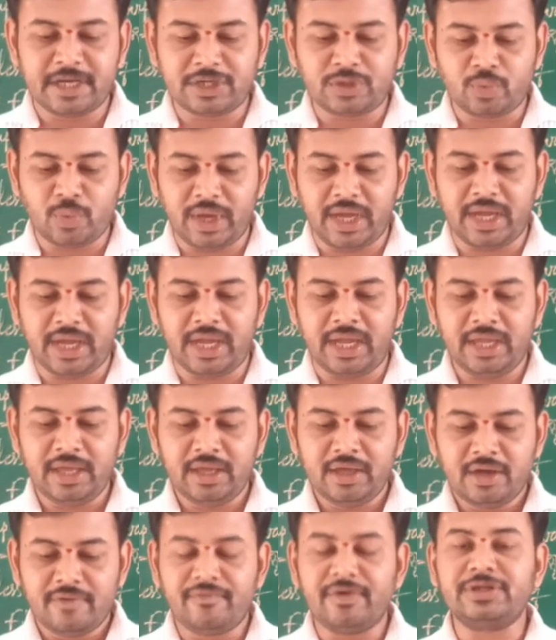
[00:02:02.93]
that
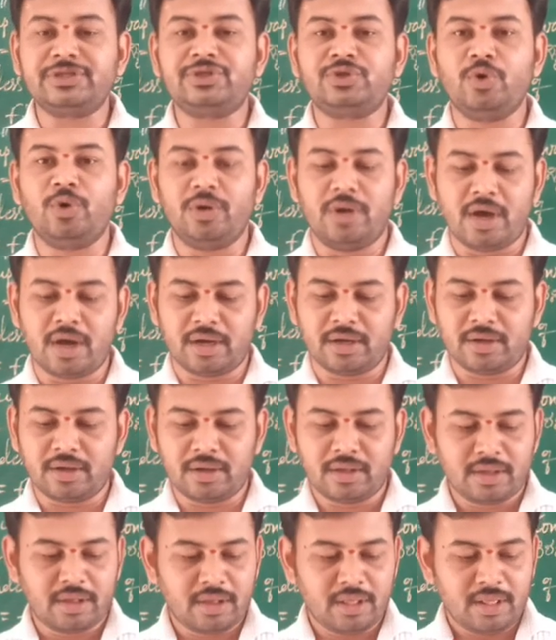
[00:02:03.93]
way for so
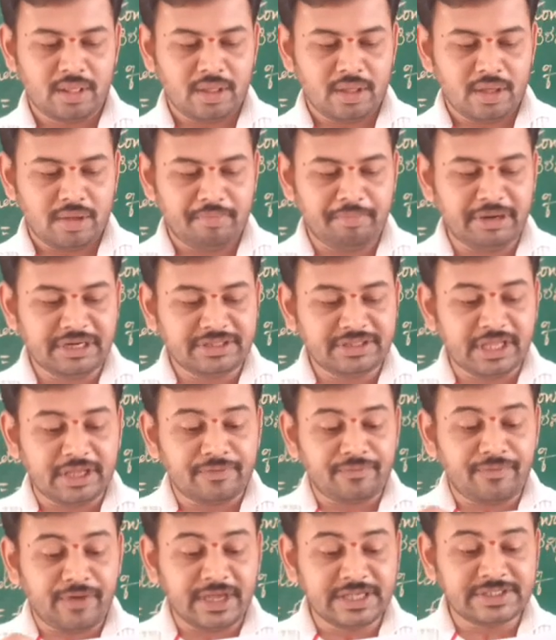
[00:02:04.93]
long, but
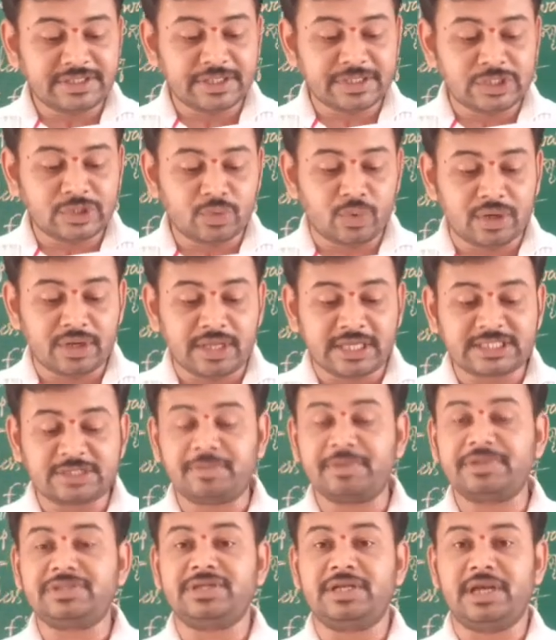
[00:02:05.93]
their faces were
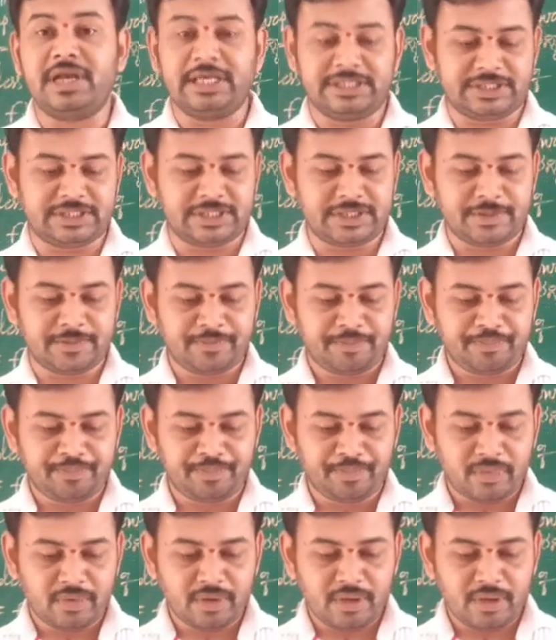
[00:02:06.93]
expressionless.